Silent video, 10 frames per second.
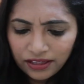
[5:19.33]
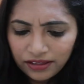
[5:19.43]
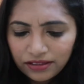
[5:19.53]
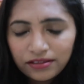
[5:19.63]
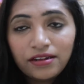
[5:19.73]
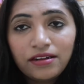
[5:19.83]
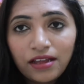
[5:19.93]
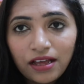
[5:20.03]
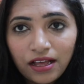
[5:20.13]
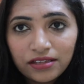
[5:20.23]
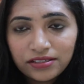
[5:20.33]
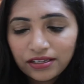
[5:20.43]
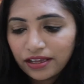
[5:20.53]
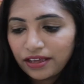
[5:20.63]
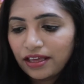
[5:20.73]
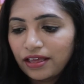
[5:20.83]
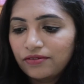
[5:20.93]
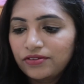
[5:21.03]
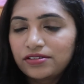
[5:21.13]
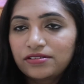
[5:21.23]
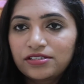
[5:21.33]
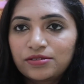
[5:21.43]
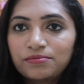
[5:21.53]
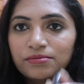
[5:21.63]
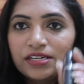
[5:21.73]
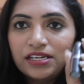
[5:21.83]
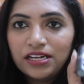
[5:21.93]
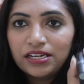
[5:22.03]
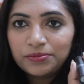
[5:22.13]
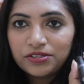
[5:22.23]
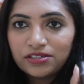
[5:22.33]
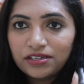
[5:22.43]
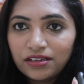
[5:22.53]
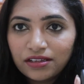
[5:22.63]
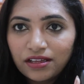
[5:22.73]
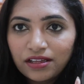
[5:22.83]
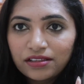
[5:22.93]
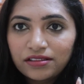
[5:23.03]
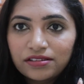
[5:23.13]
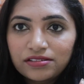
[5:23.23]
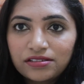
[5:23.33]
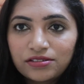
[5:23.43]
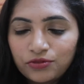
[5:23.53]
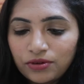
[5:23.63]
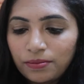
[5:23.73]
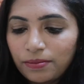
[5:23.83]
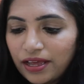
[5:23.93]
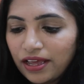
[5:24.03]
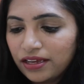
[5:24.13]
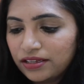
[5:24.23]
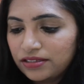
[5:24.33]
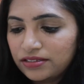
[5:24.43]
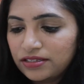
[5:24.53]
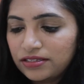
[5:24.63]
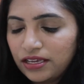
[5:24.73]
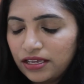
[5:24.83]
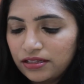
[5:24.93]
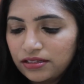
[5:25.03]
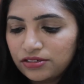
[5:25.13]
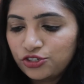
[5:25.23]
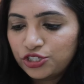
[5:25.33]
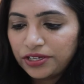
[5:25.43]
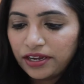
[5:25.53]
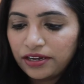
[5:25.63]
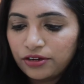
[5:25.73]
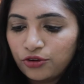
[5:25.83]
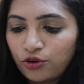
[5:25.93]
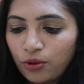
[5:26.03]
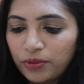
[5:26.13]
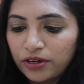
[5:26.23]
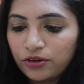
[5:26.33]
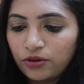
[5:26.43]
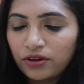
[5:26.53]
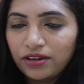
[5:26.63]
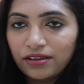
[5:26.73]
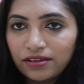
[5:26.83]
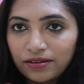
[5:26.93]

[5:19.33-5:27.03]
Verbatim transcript: Then the last thing I have is this mini lipstick. This is from MAC. This is in the shade Tropic Tonic.